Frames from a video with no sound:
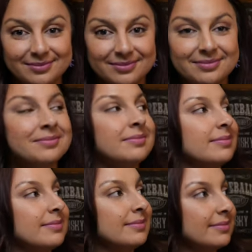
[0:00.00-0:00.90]

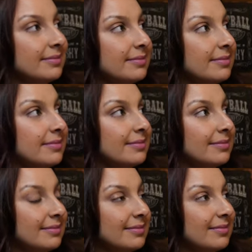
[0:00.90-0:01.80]

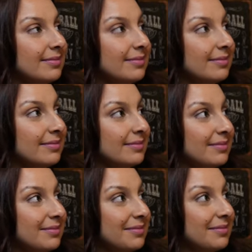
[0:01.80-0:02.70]

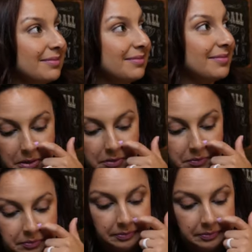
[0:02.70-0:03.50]
The person shown says nothing.